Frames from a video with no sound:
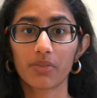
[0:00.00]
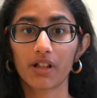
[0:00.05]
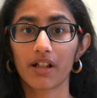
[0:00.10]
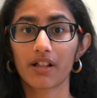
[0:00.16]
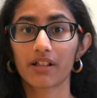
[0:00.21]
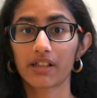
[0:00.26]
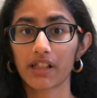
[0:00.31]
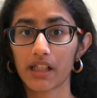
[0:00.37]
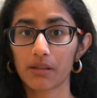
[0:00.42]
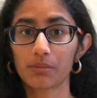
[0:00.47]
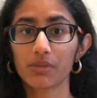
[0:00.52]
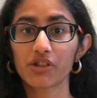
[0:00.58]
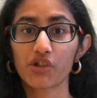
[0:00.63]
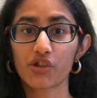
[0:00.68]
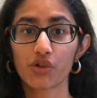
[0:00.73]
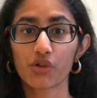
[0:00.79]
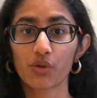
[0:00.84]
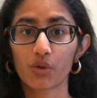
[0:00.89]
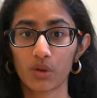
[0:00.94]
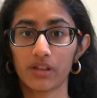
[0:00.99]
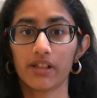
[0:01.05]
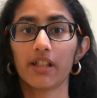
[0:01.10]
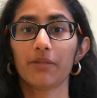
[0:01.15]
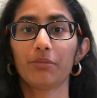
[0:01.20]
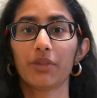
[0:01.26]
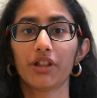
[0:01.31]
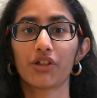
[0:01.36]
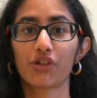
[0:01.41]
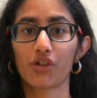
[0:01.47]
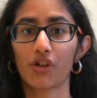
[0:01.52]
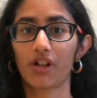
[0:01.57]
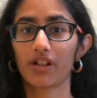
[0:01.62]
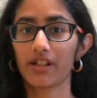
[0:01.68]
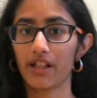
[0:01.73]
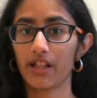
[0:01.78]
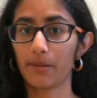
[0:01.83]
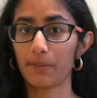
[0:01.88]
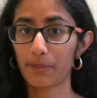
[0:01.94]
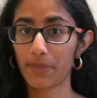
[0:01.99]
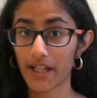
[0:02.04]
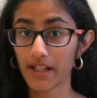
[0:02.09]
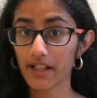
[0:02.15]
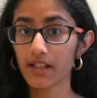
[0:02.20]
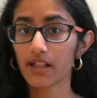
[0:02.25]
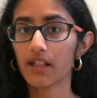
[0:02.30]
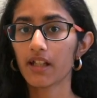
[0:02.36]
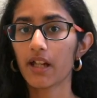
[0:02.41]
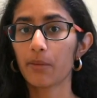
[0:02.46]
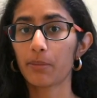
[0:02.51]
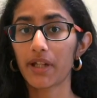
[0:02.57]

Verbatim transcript: but tables should only be drawn in pen.